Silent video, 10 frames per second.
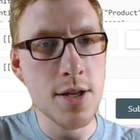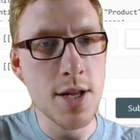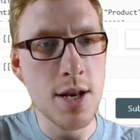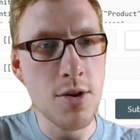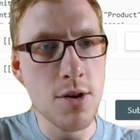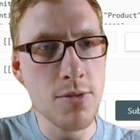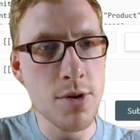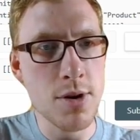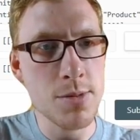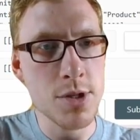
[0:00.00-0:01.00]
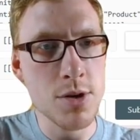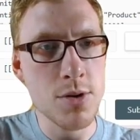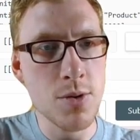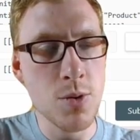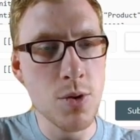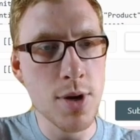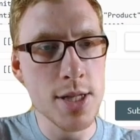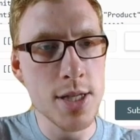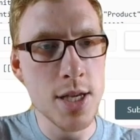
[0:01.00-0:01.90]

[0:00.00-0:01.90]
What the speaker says: a lot of columns. So you can see